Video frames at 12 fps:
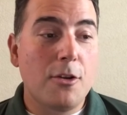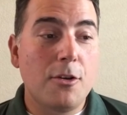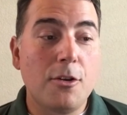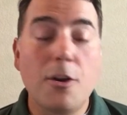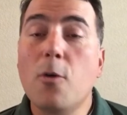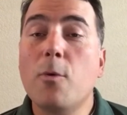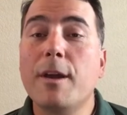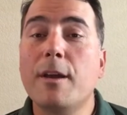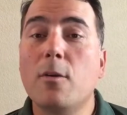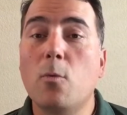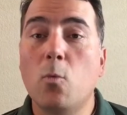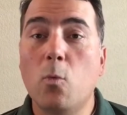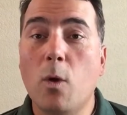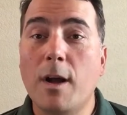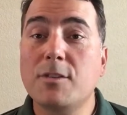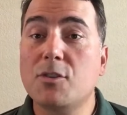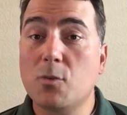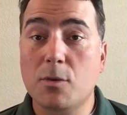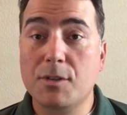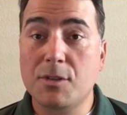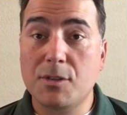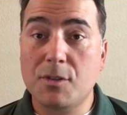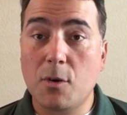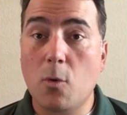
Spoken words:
Knowing what sources